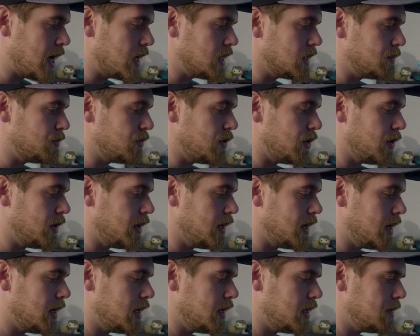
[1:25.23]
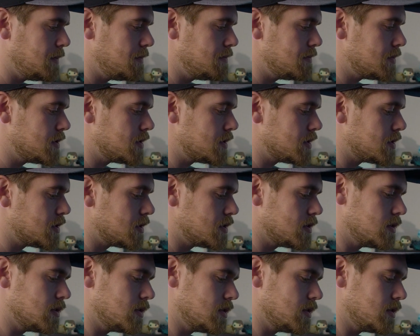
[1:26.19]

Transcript: Hasbro games.